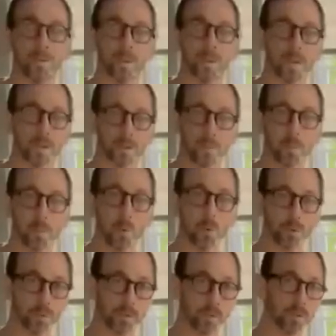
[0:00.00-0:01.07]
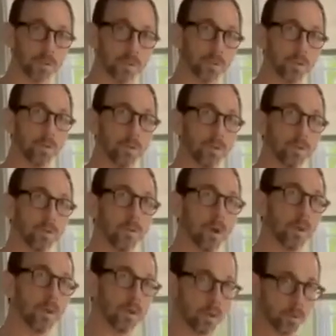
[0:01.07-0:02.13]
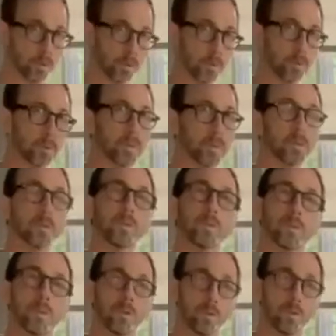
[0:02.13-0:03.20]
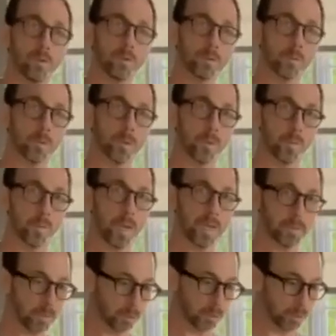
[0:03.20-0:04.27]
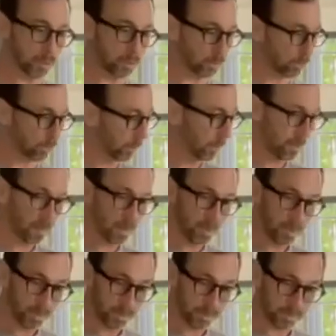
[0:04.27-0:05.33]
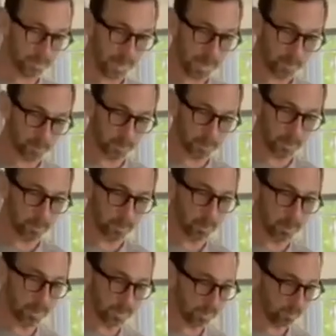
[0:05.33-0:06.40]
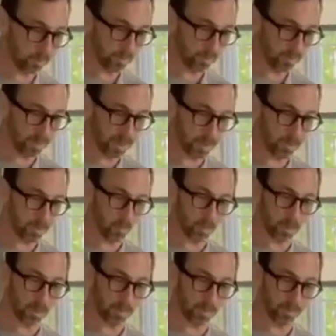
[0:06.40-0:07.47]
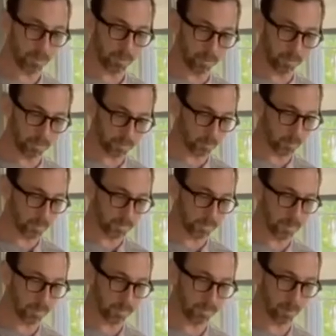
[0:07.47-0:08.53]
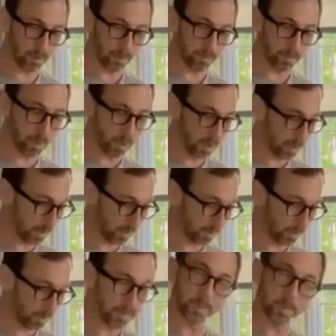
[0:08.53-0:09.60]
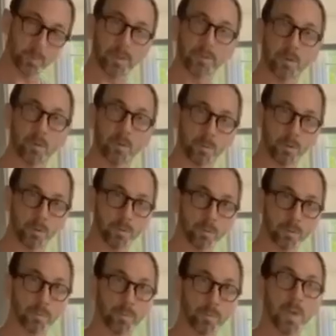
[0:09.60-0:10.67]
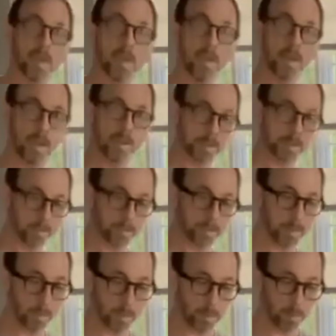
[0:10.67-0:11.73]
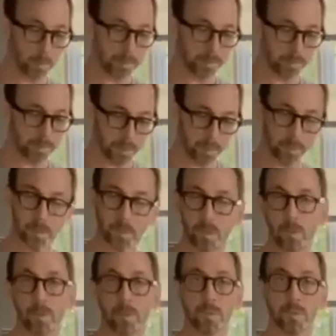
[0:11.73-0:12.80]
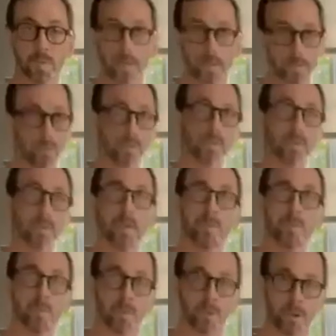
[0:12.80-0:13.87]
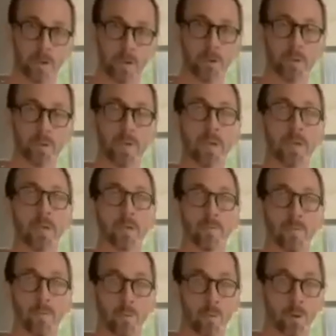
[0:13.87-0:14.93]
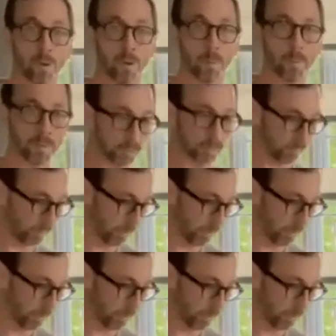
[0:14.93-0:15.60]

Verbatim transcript: the next portion to show you another use that you can use with pate choux, this is actually a ring that we've made and we're gonna fill this with some of our uh, espresso mousse. And this is gonna be a presentation that you could take to a table when you're entertaining for a bunch of